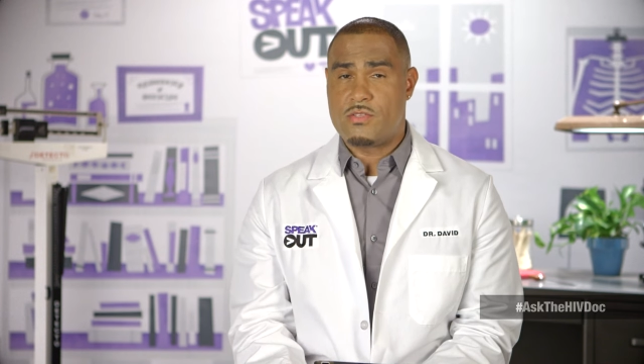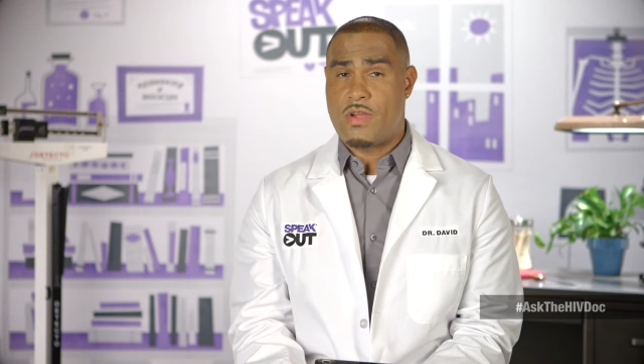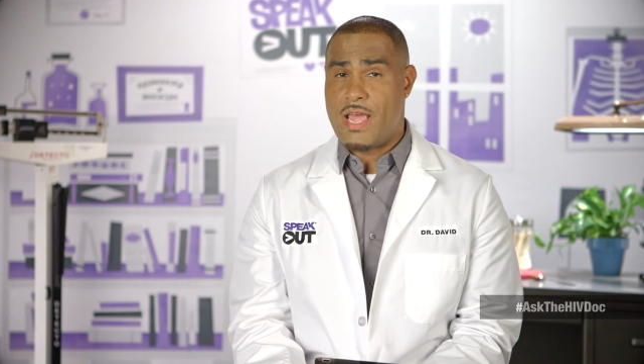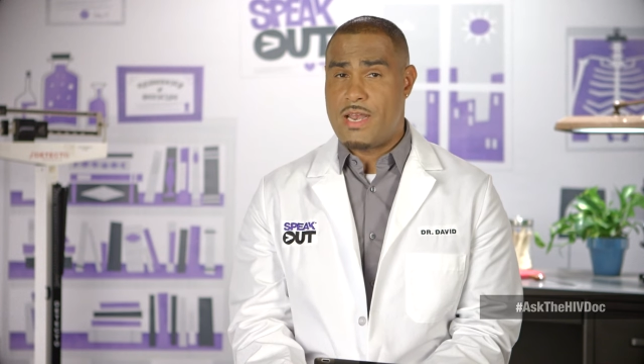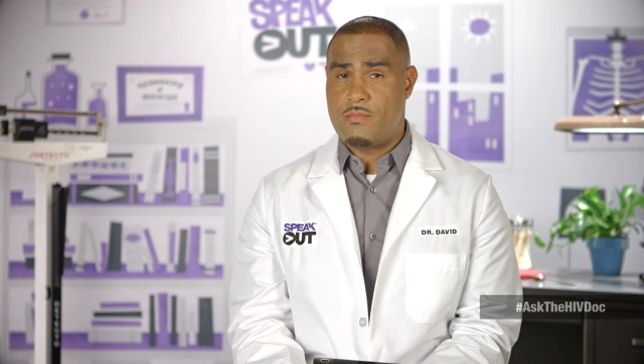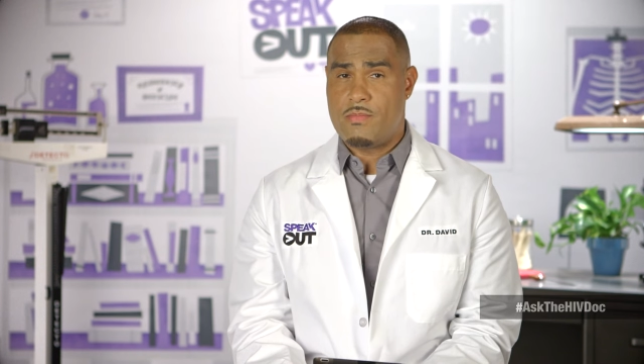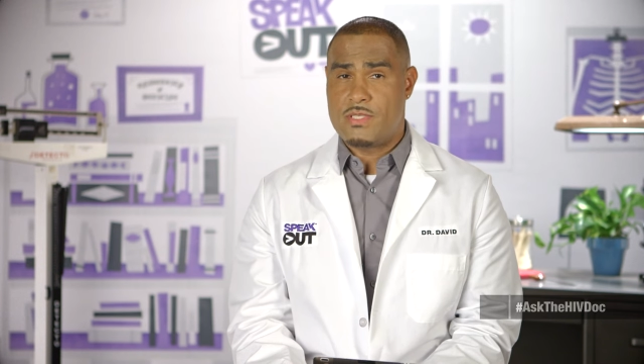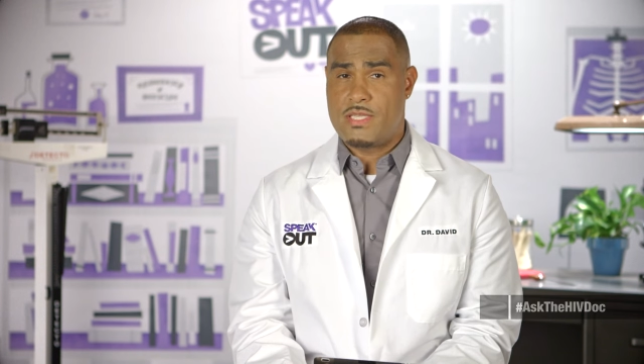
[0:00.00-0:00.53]
or
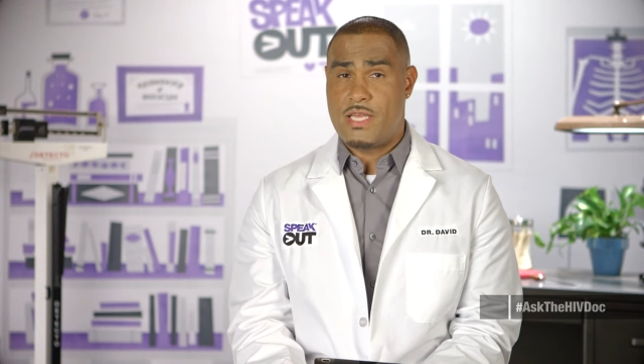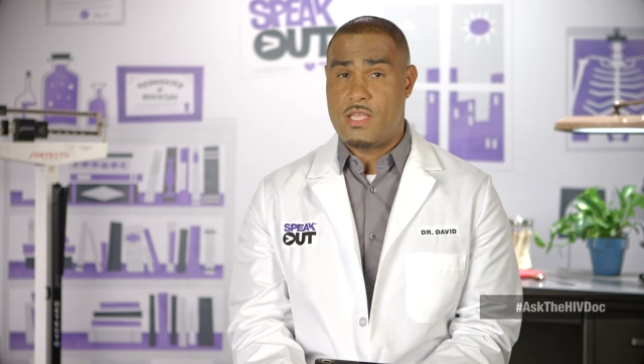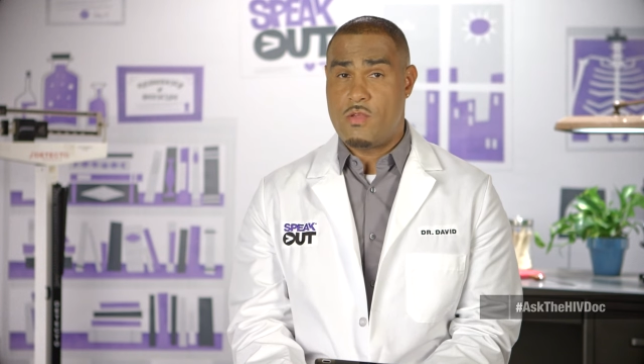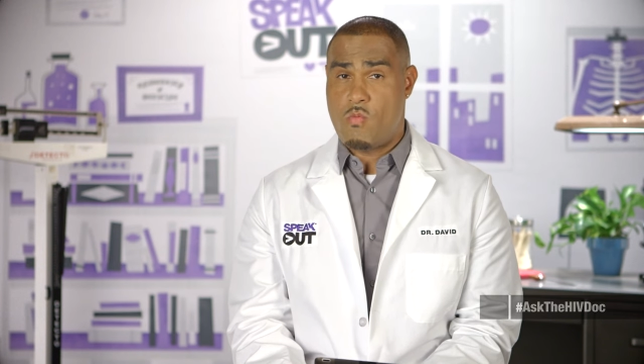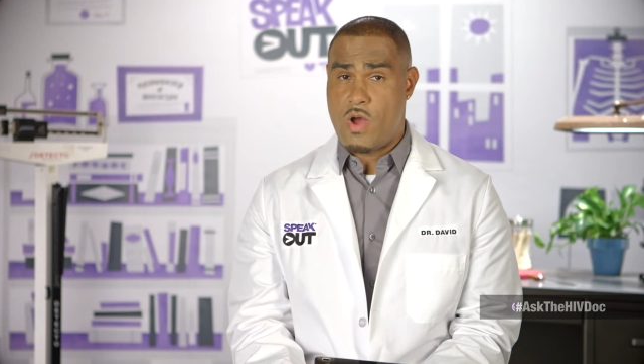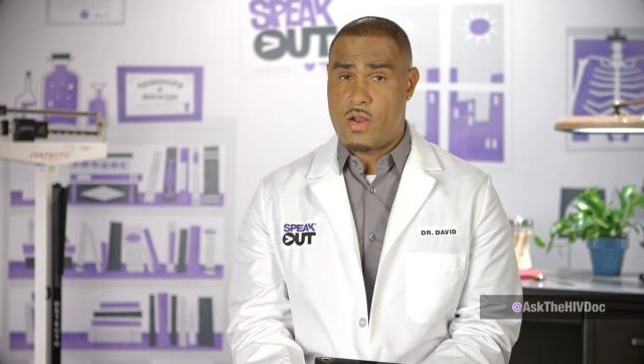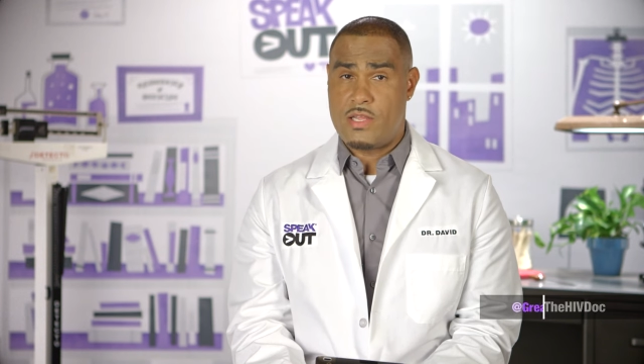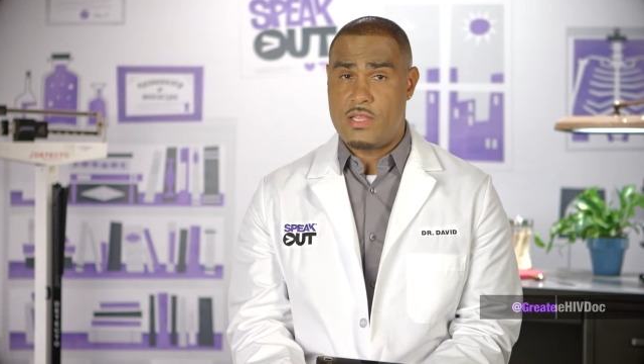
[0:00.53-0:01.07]
enemas that you
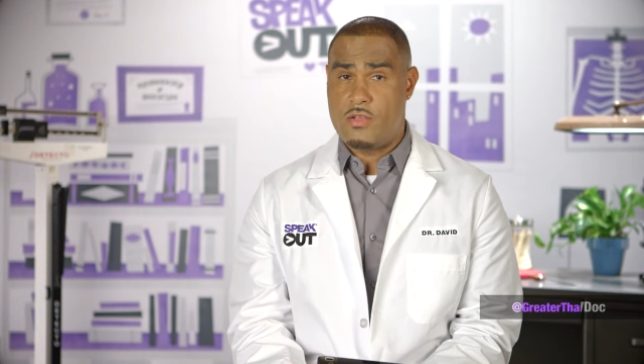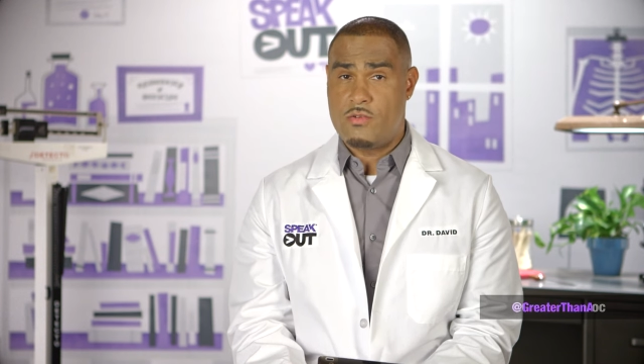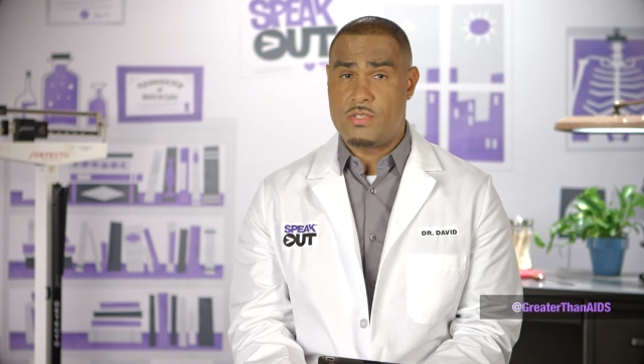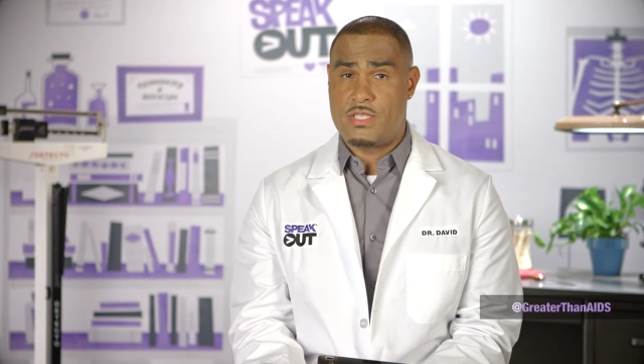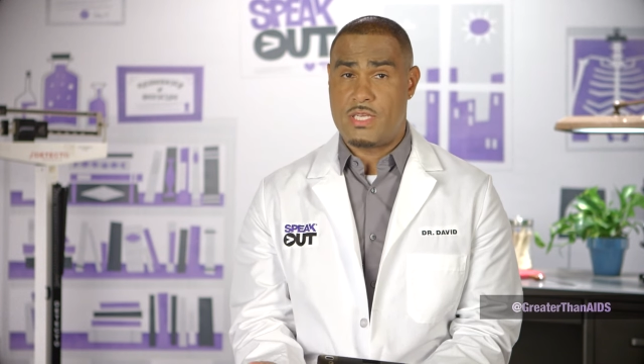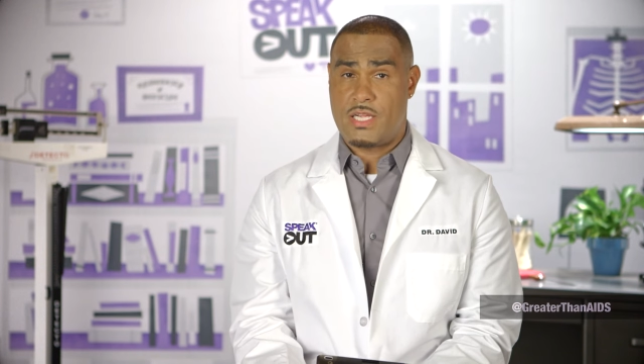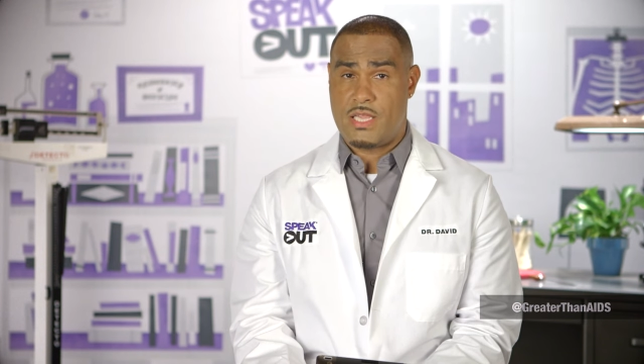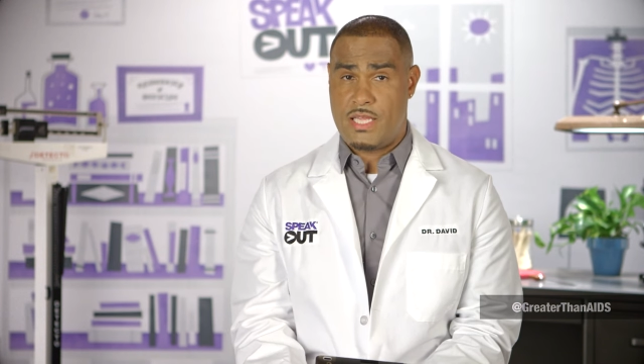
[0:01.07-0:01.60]
want to use
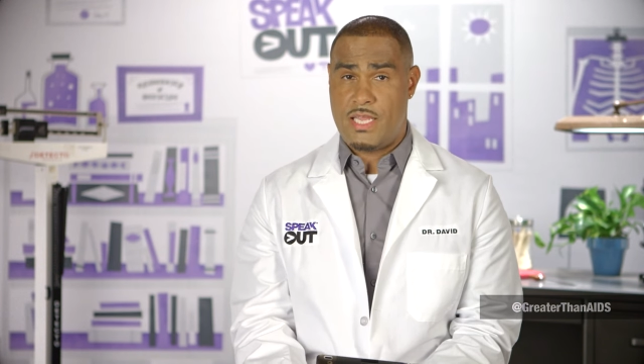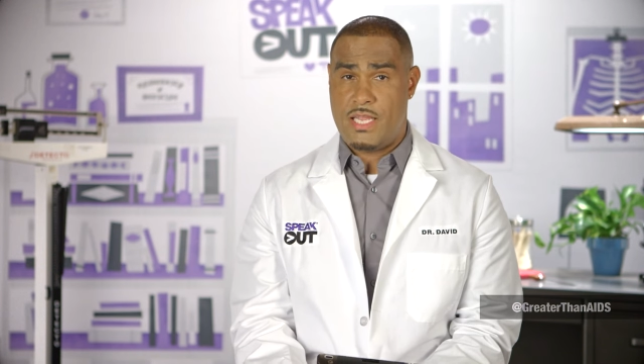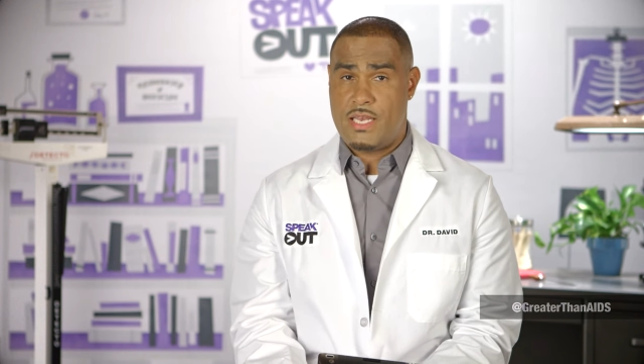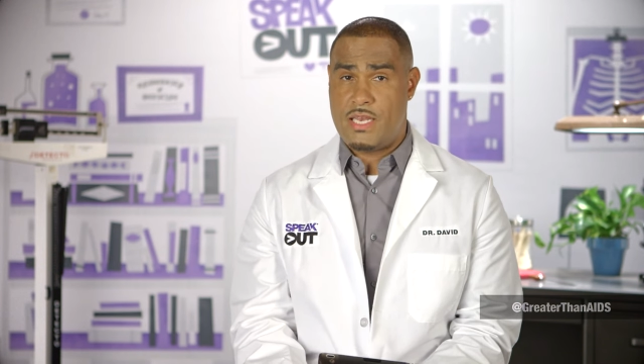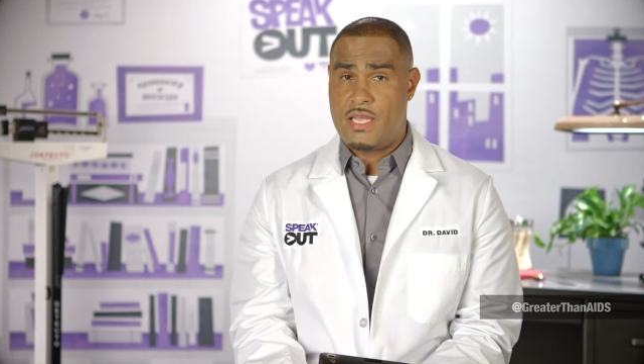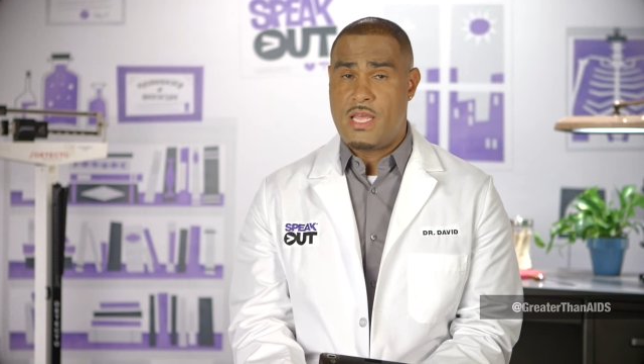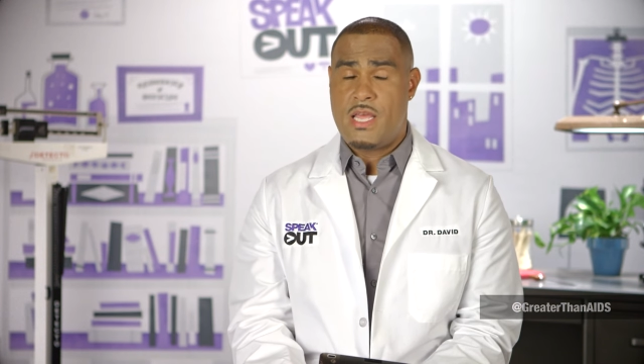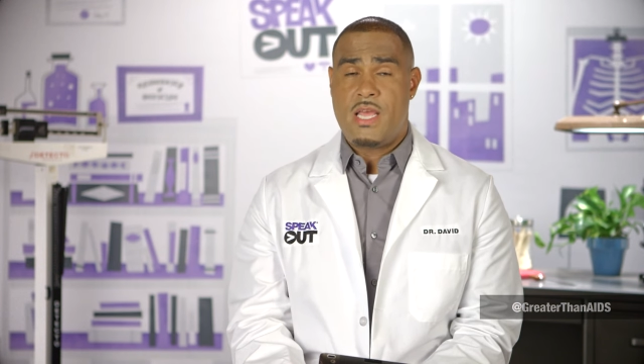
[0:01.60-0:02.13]
to
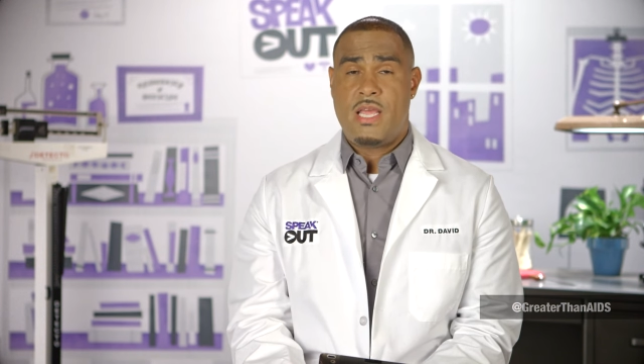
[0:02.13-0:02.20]
clean,